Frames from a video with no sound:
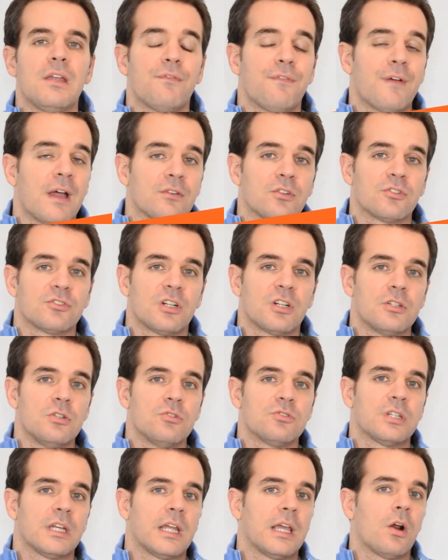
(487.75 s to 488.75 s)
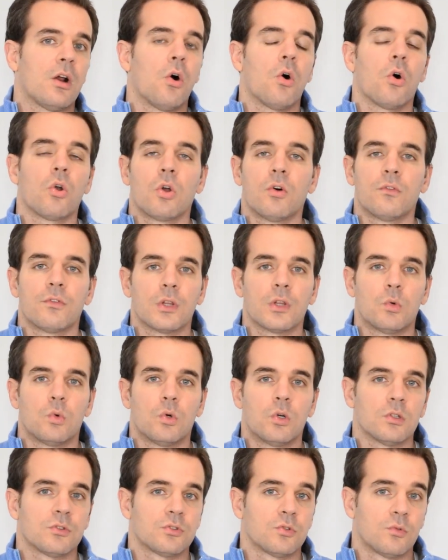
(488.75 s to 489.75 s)
Founders are using it all over the
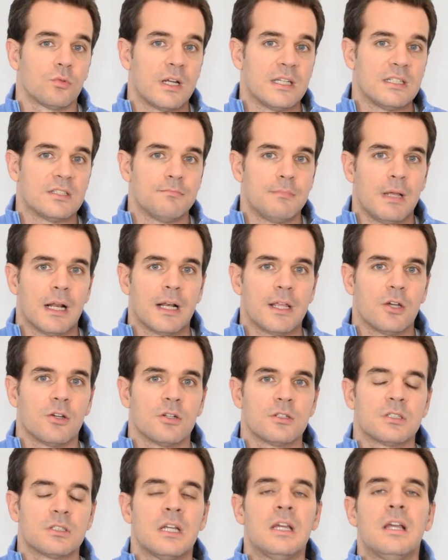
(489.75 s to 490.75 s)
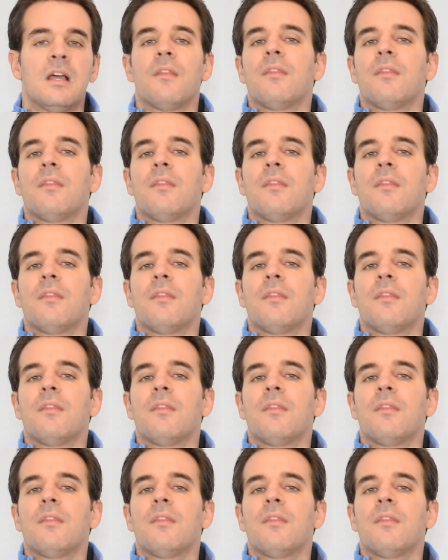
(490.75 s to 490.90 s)
world to raise millions.